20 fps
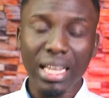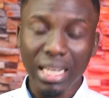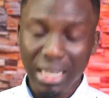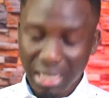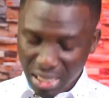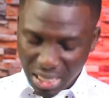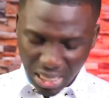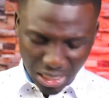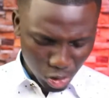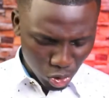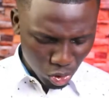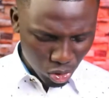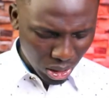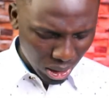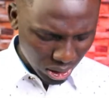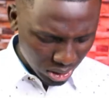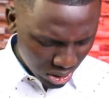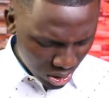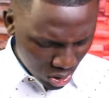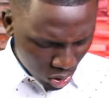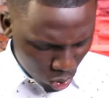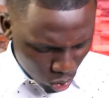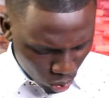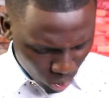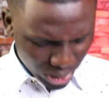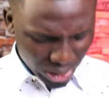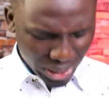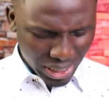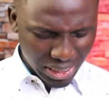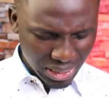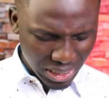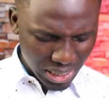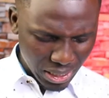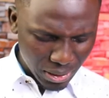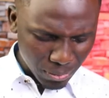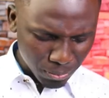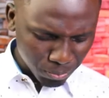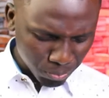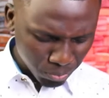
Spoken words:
And let's look at what he said.